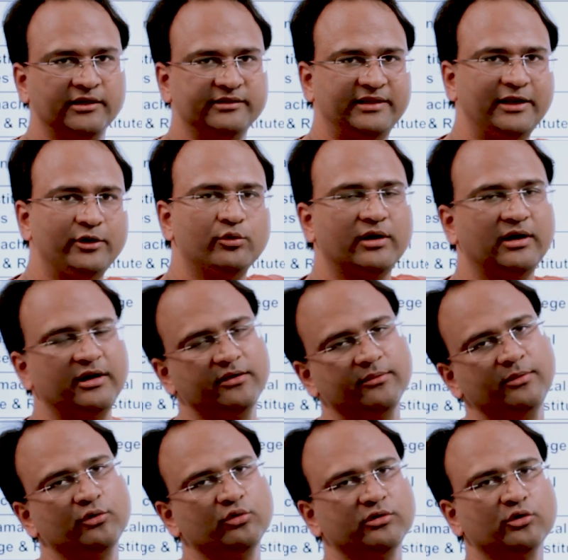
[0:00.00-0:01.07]
then you're
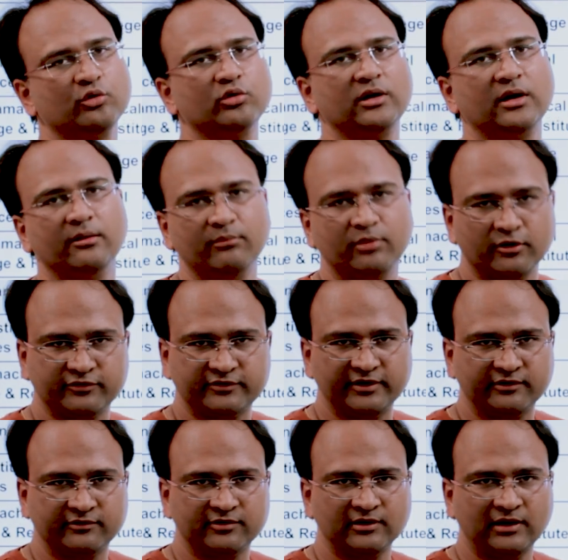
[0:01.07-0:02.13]
eligible to the total number of
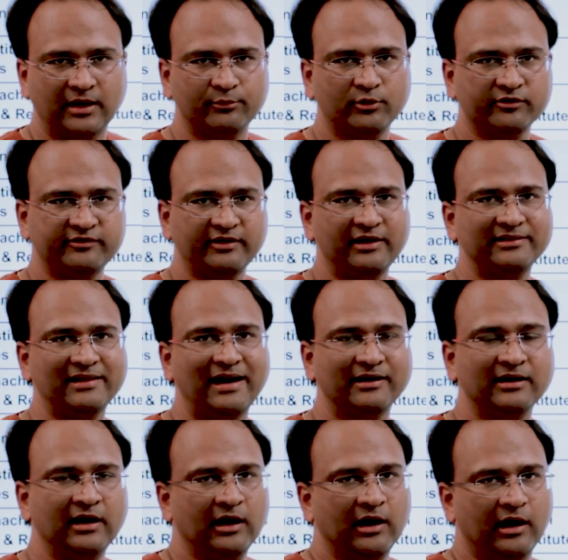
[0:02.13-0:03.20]
seats. I'm not saying that
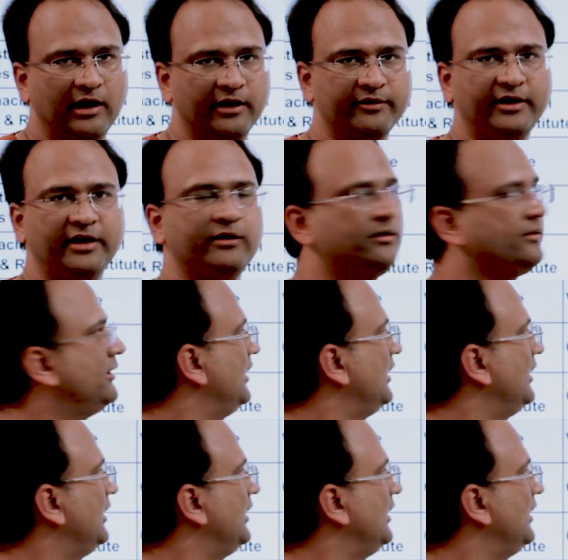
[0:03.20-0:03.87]
100,